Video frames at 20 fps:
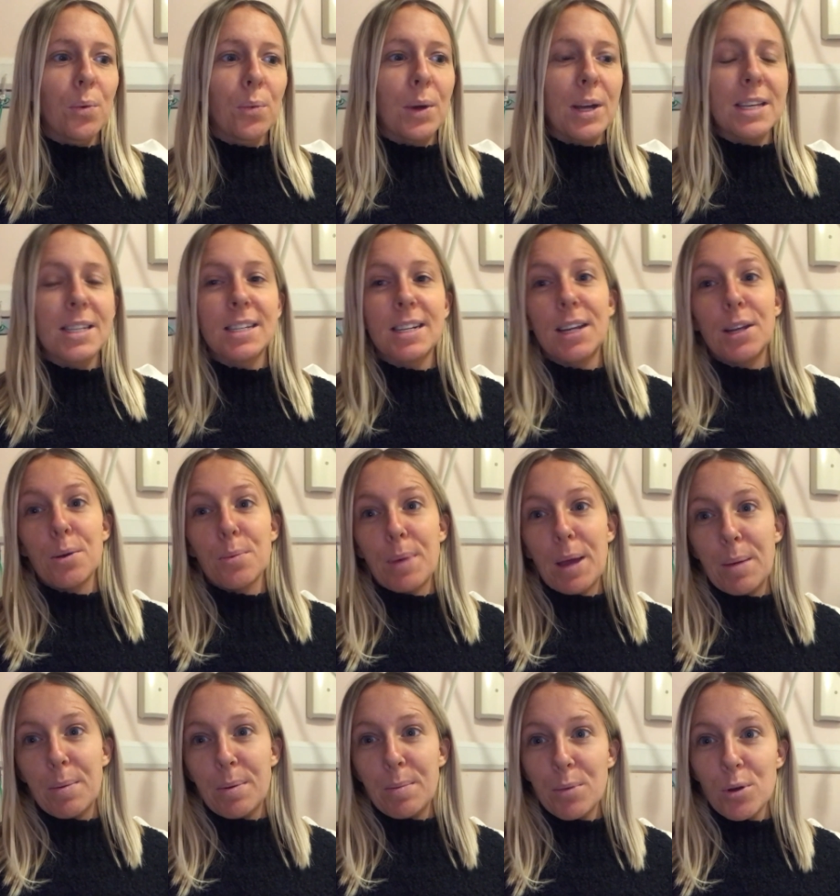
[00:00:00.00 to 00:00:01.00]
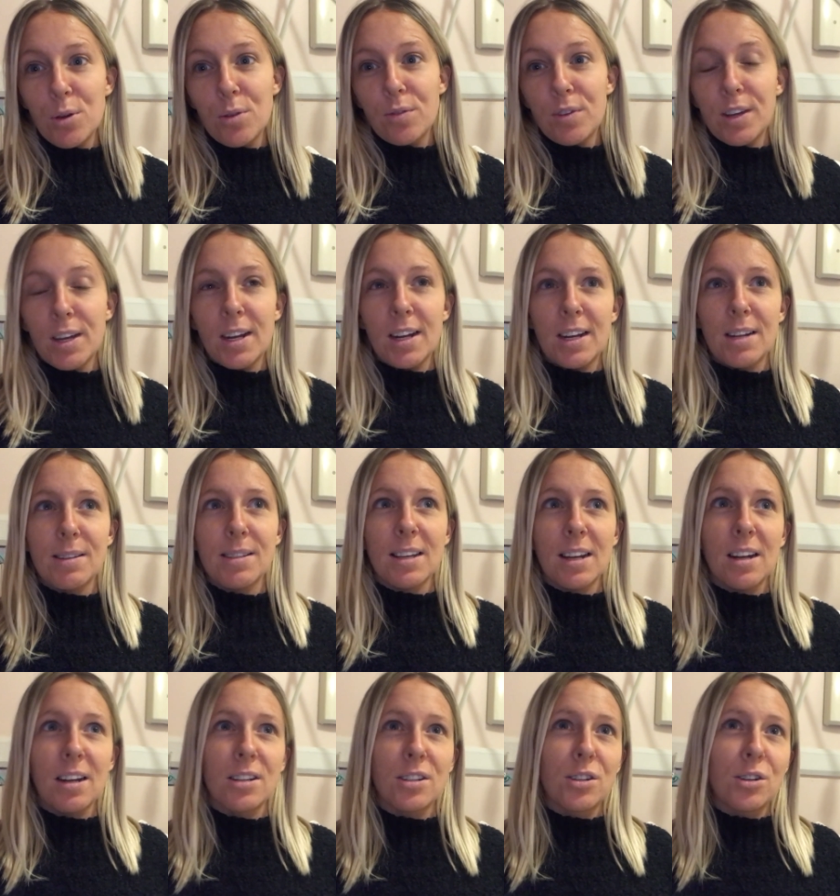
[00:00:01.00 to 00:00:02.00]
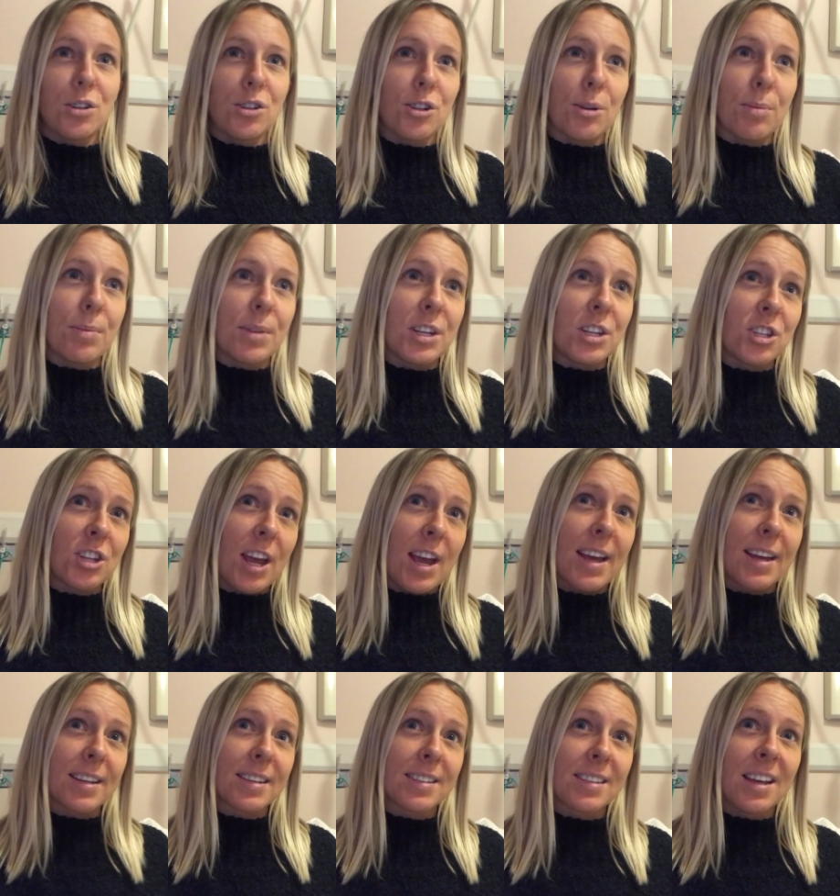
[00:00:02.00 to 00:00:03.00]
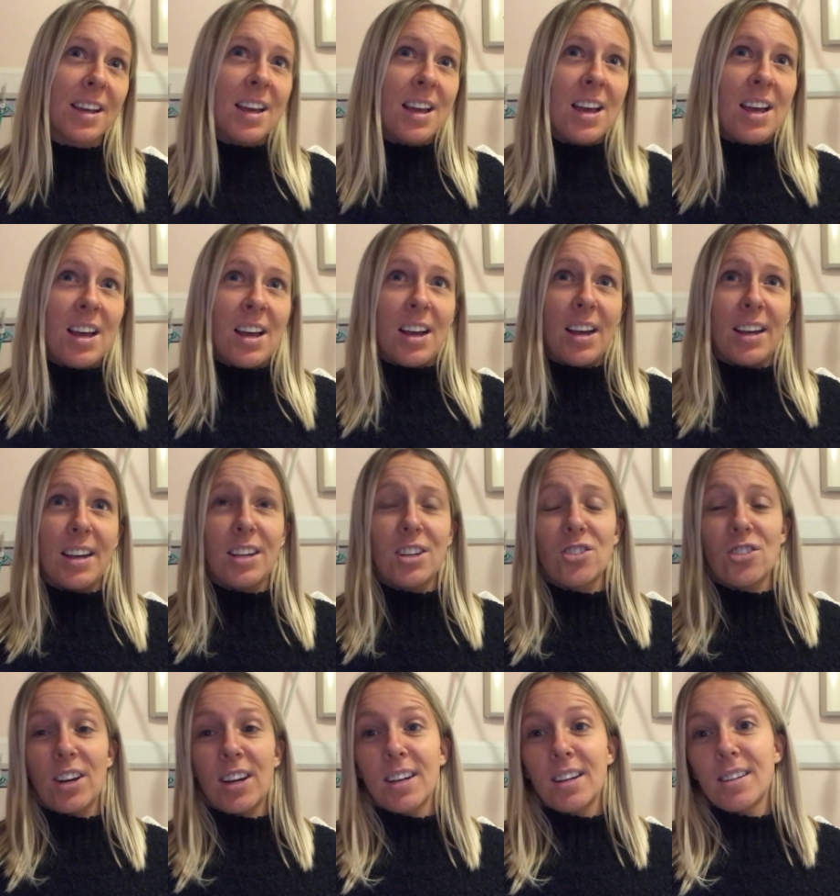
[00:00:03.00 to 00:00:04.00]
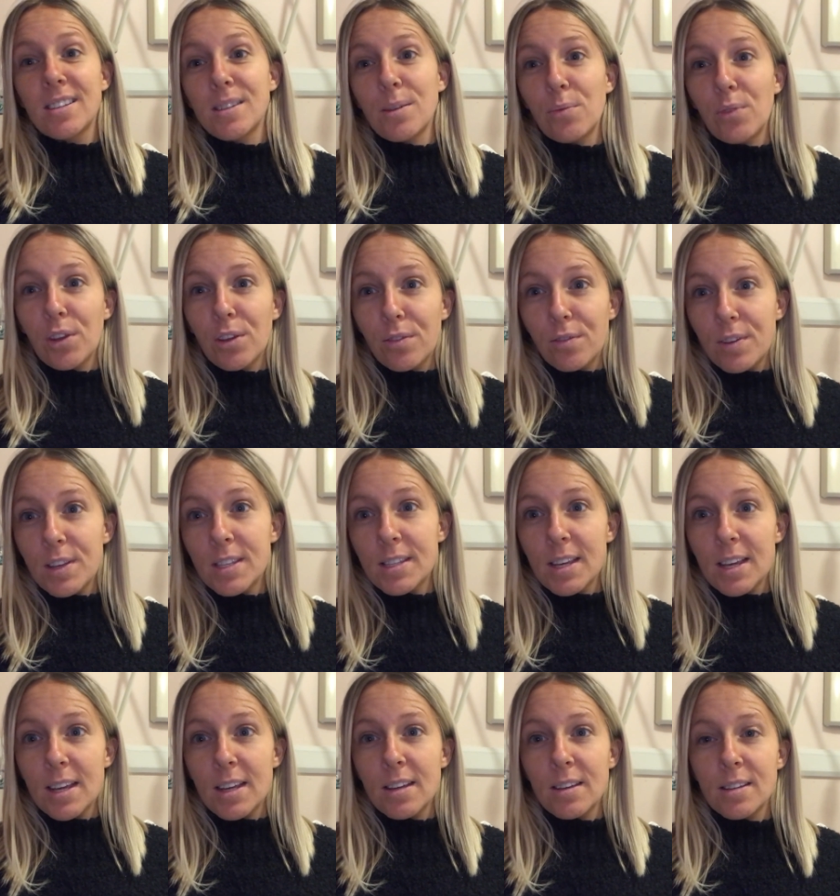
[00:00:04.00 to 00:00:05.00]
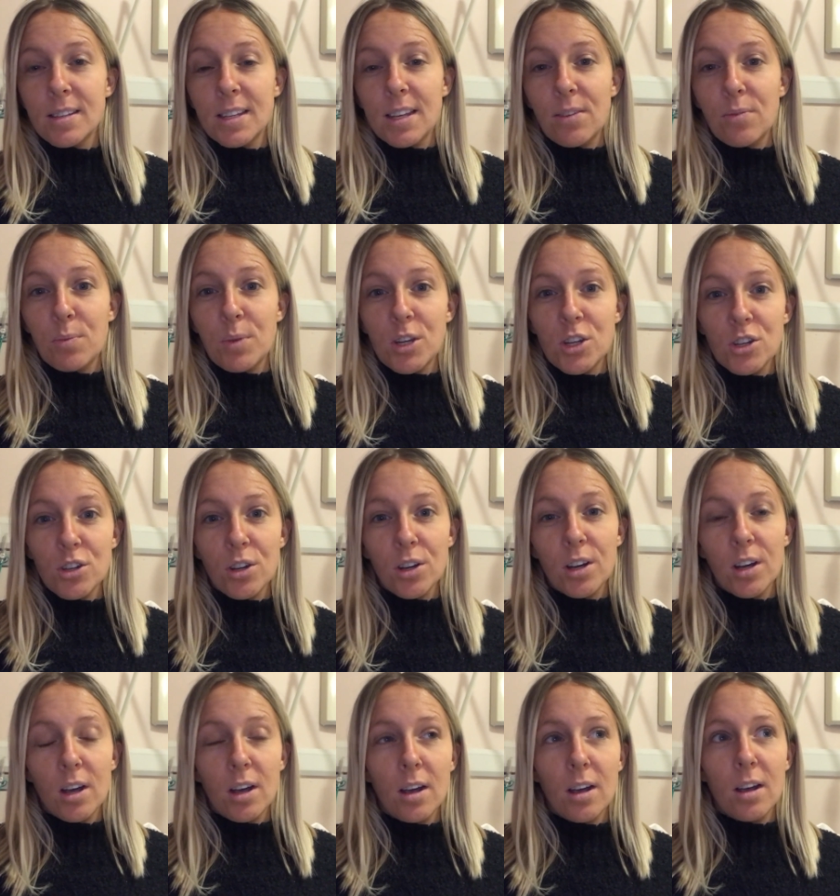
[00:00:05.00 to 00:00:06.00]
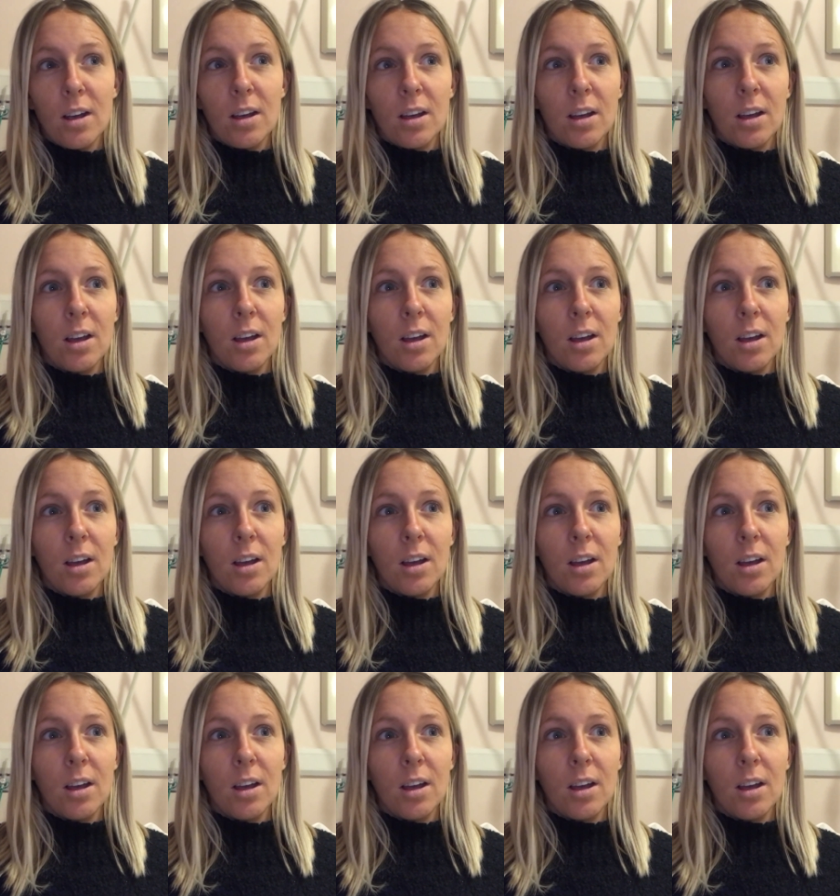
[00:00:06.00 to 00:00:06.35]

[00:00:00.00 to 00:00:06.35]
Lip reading: ways to get your baby moving, and it said like to do jumping jacks. I drank something fizzy to give me sugar,